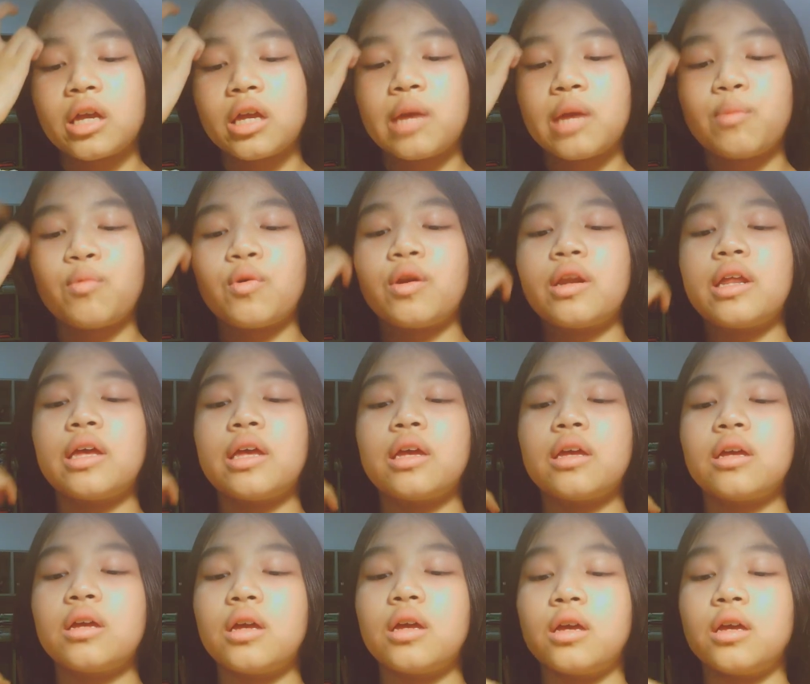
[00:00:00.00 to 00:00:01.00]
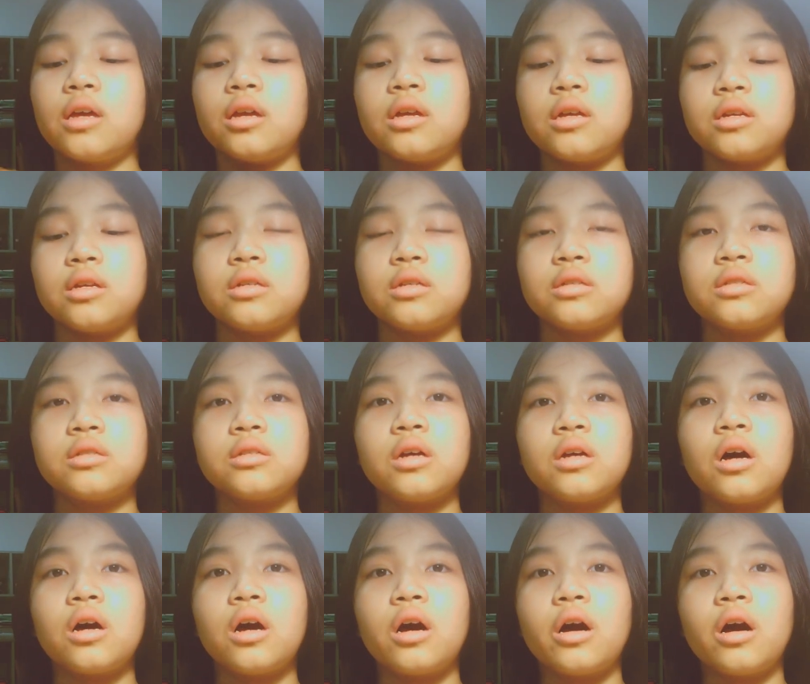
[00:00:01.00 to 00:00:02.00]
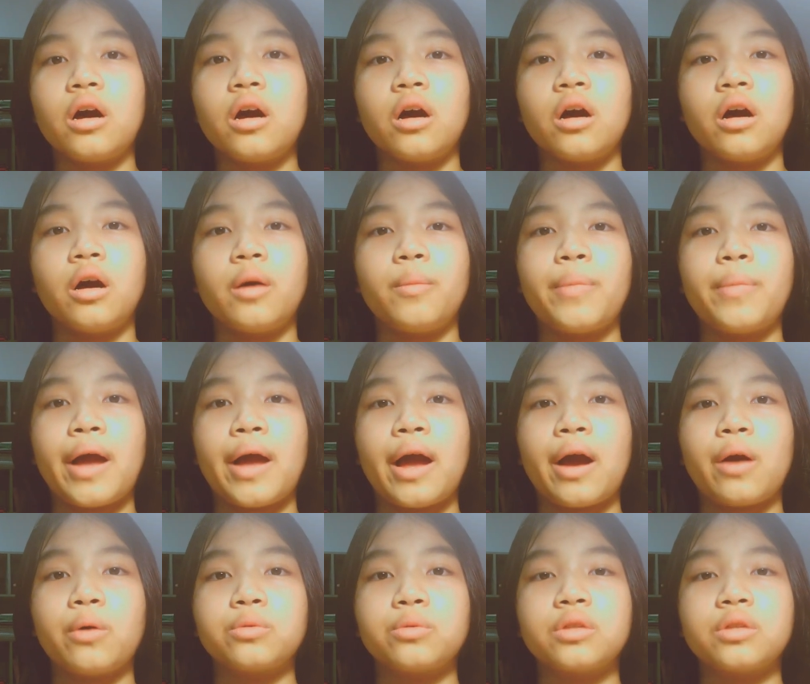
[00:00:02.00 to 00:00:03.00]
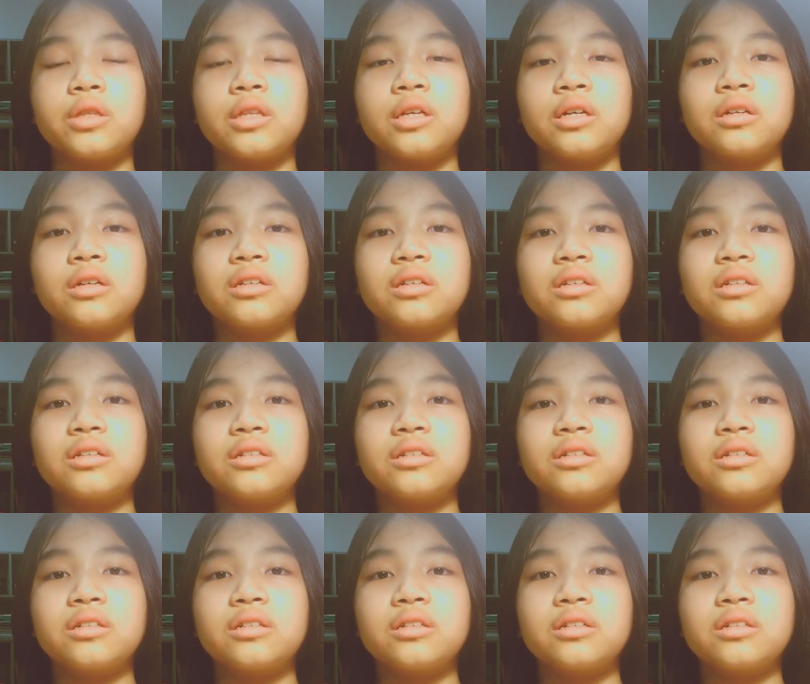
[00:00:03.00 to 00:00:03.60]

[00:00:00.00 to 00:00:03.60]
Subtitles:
Keep Running is about the